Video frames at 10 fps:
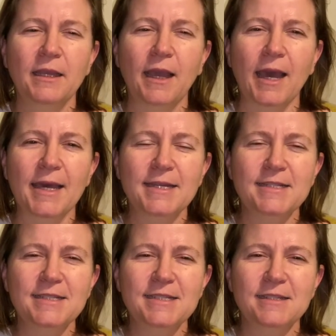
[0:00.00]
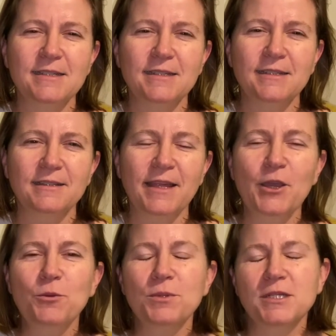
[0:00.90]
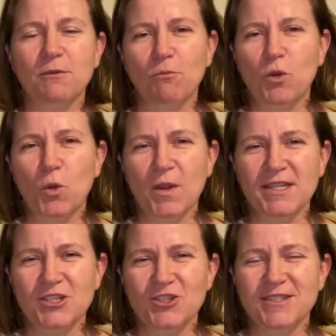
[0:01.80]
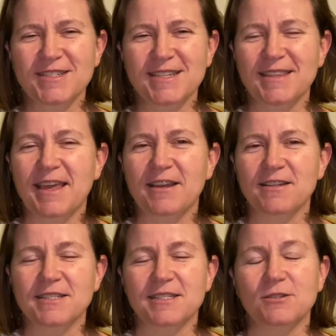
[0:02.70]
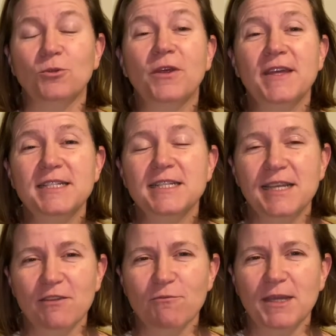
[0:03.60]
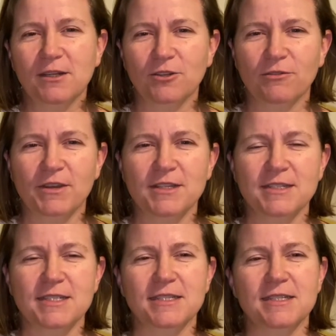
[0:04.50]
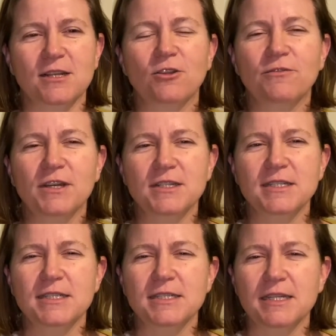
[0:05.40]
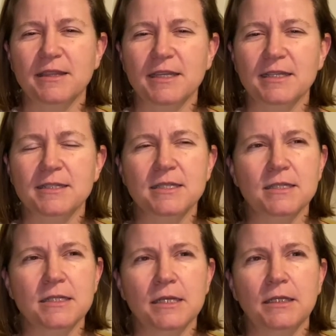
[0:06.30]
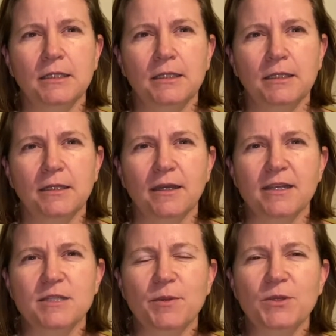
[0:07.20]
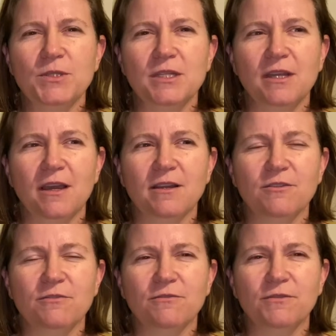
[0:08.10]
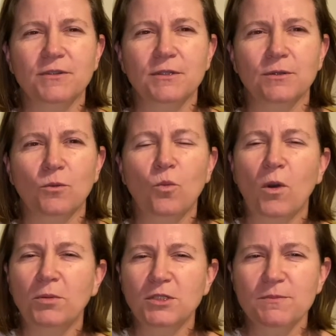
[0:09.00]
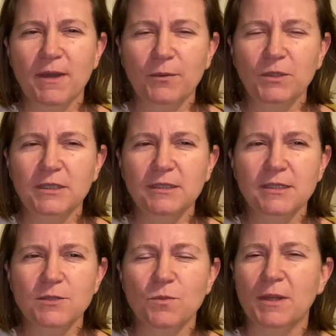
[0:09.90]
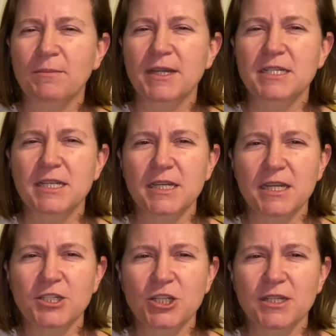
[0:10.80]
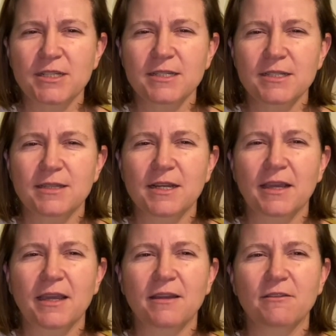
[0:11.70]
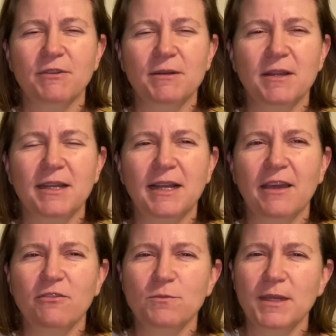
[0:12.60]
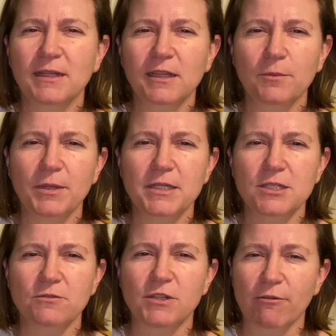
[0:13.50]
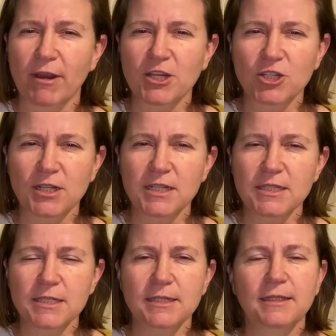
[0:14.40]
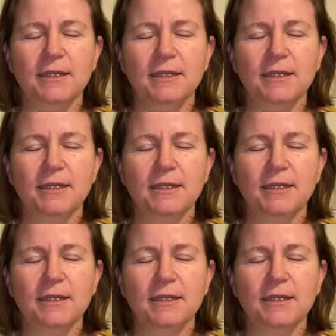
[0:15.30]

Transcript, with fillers: And they opened up more questions than they answered, although they did give me a lot of answers, a lot of answers to things that I suppose had kind of wobbled my world in my teenage years, that I kind of had, had left me a little bit sort of directionless.